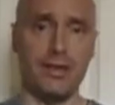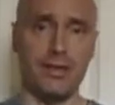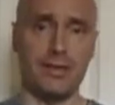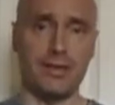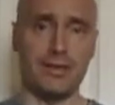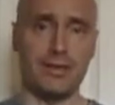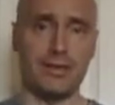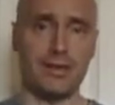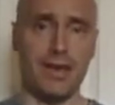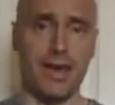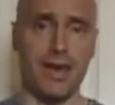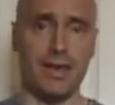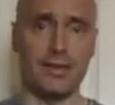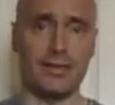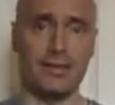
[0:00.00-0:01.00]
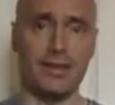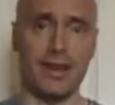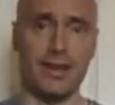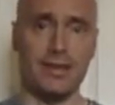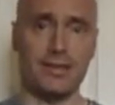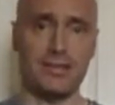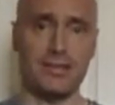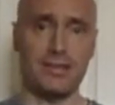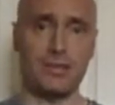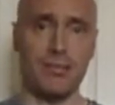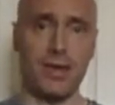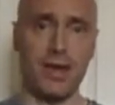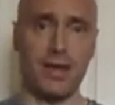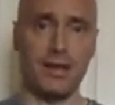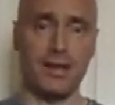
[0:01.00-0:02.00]
is as tight as it's
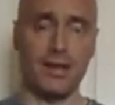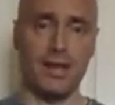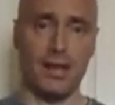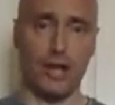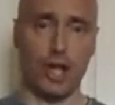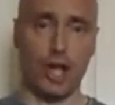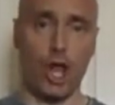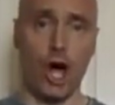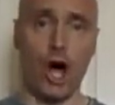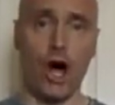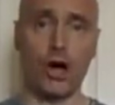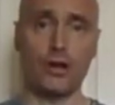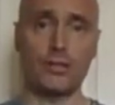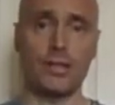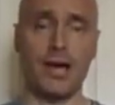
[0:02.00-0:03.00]
been in a long